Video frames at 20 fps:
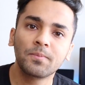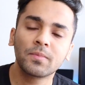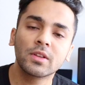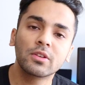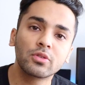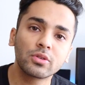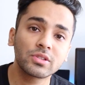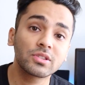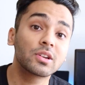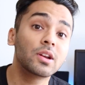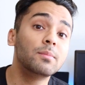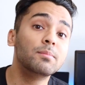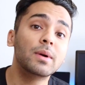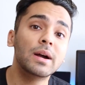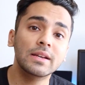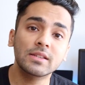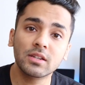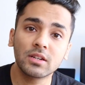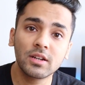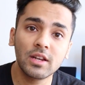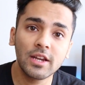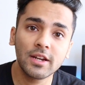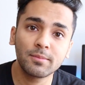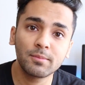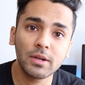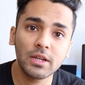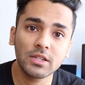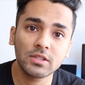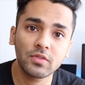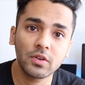so Scrimba is a great
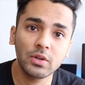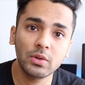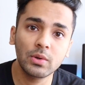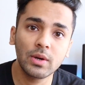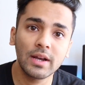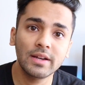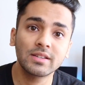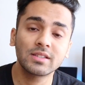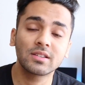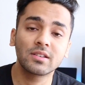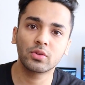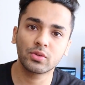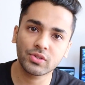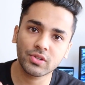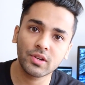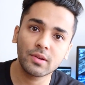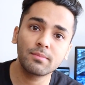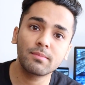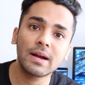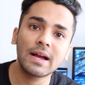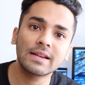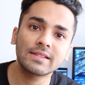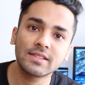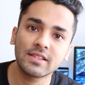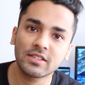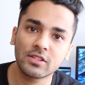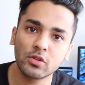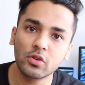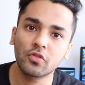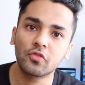place for you guys. So Scrimba has
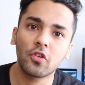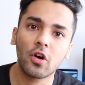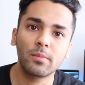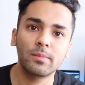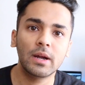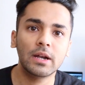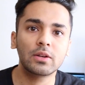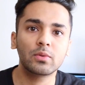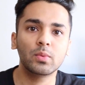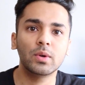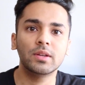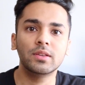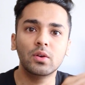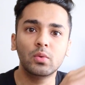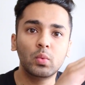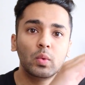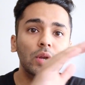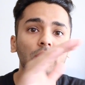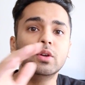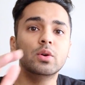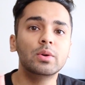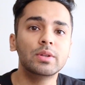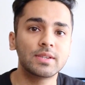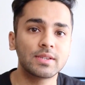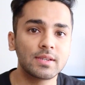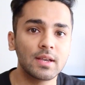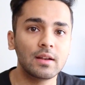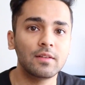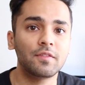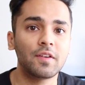this new format where the video
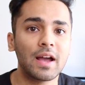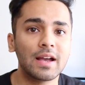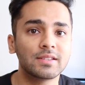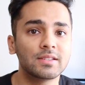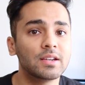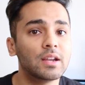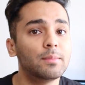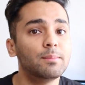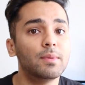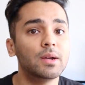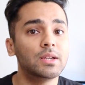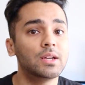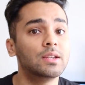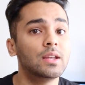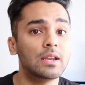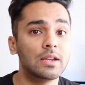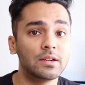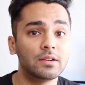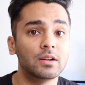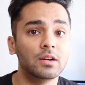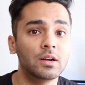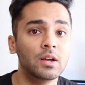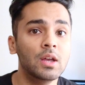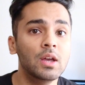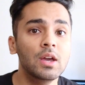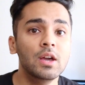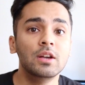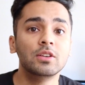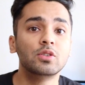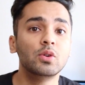itself has an embedded editor.
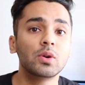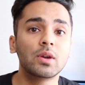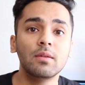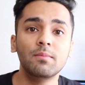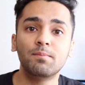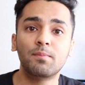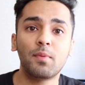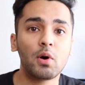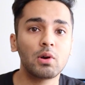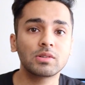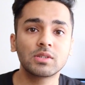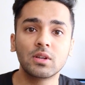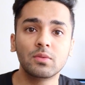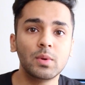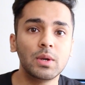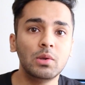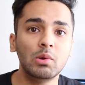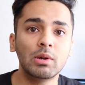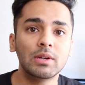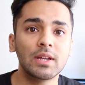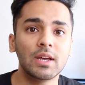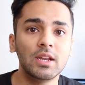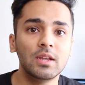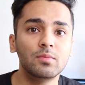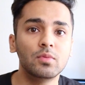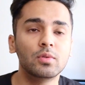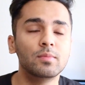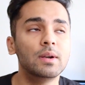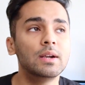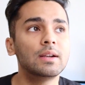So you can pause the video at any
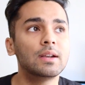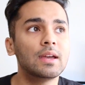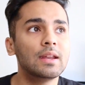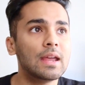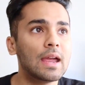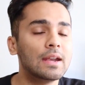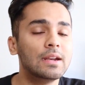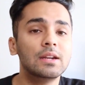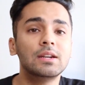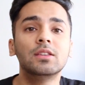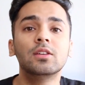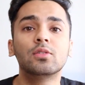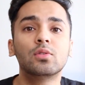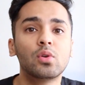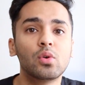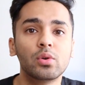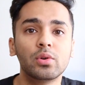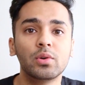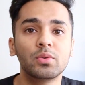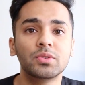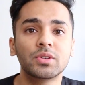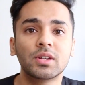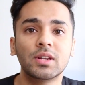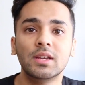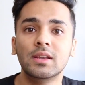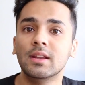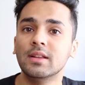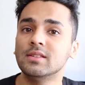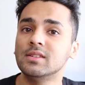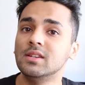moment and edit the code on
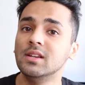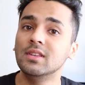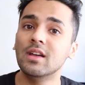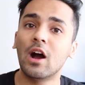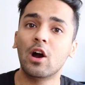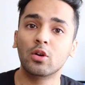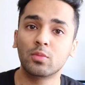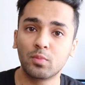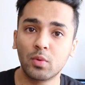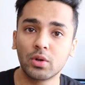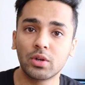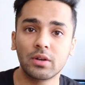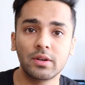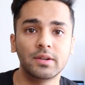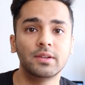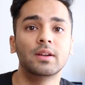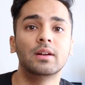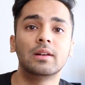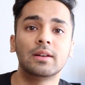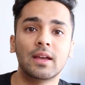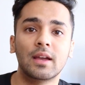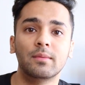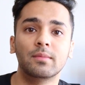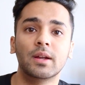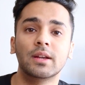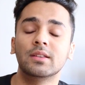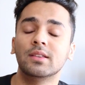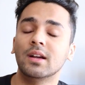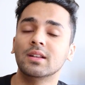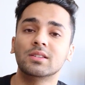screen and see the output in real time,
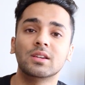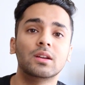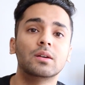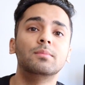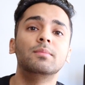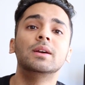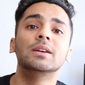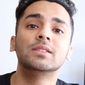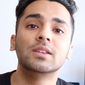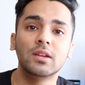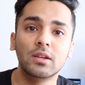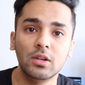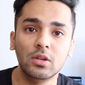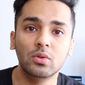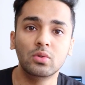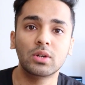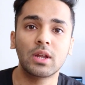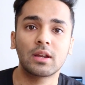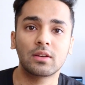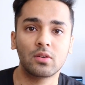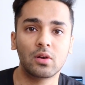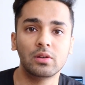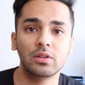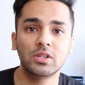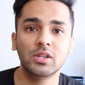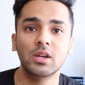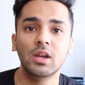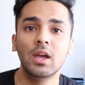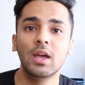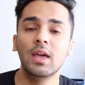right? That's an amazing new
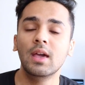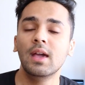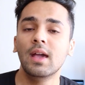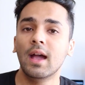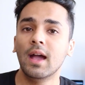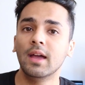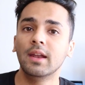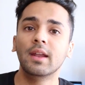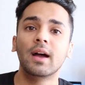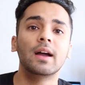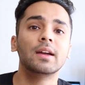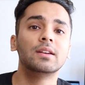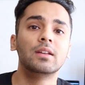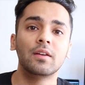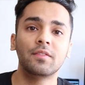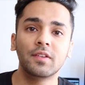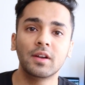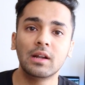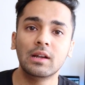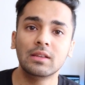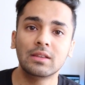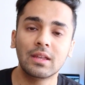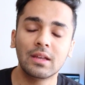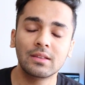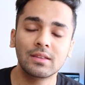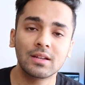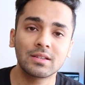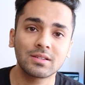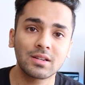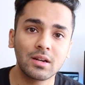technology and I definitely think
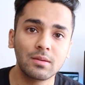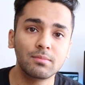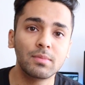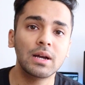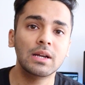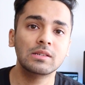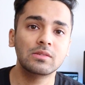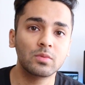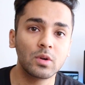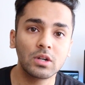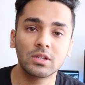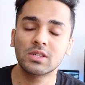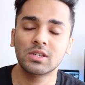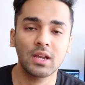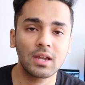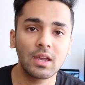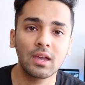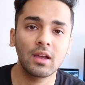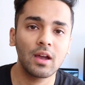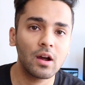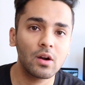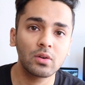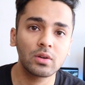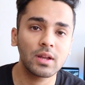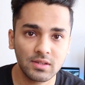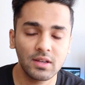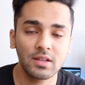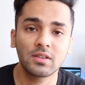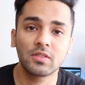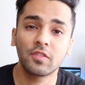that Scrimba is worth checking
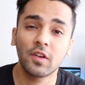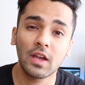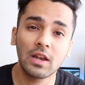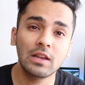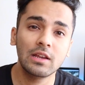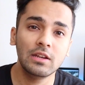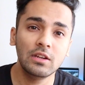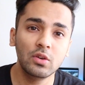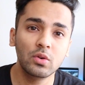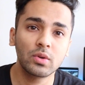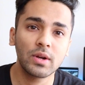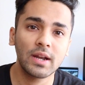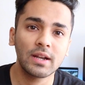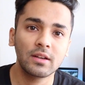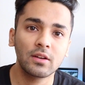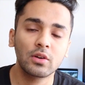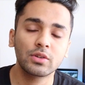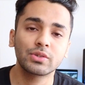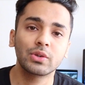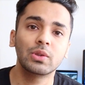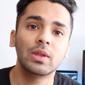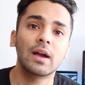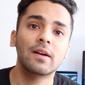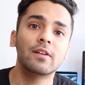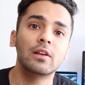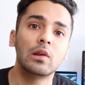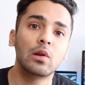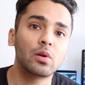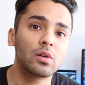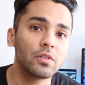out. It's fairly new right now so they
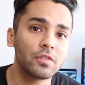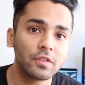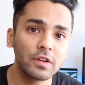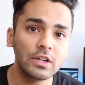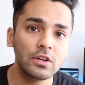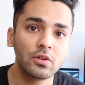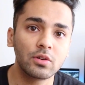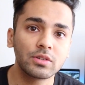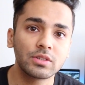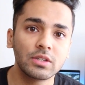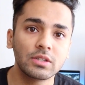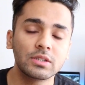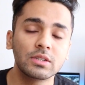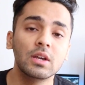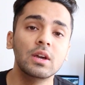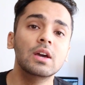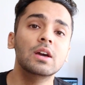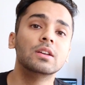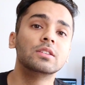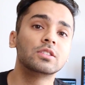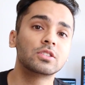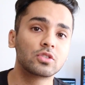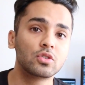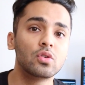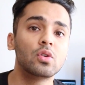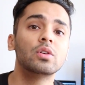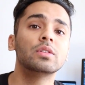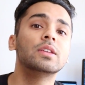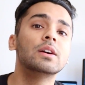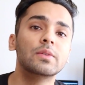have a lot of free courses. Just
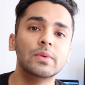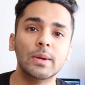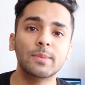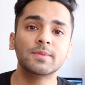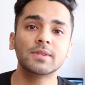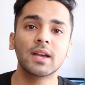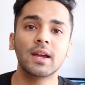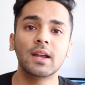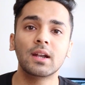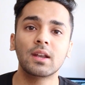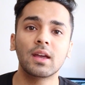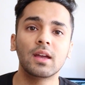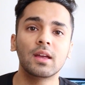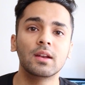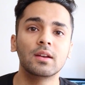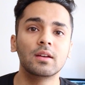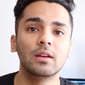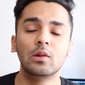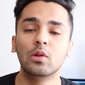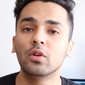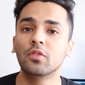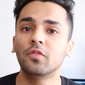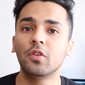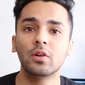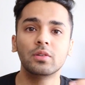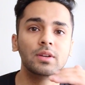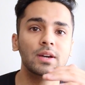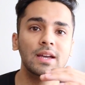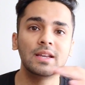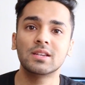go on their website and look
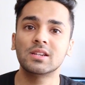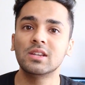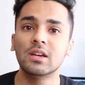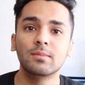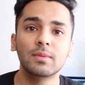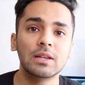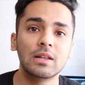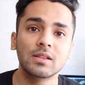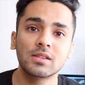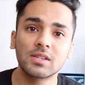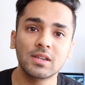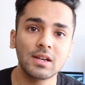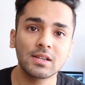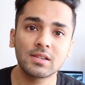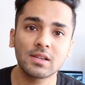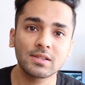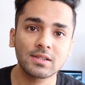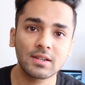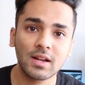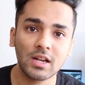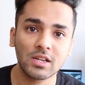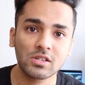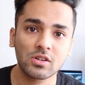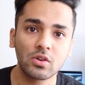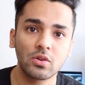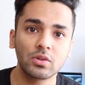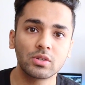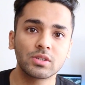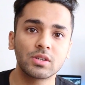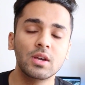for the HTML and CSS crash
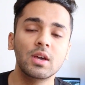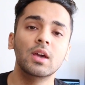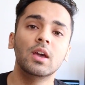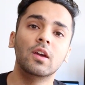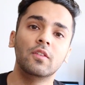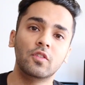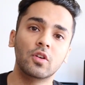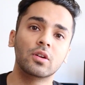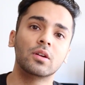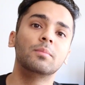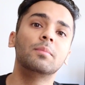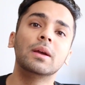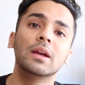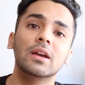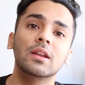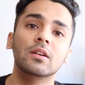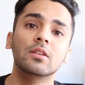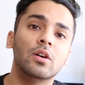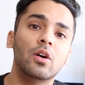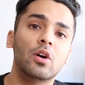course if you're a beginner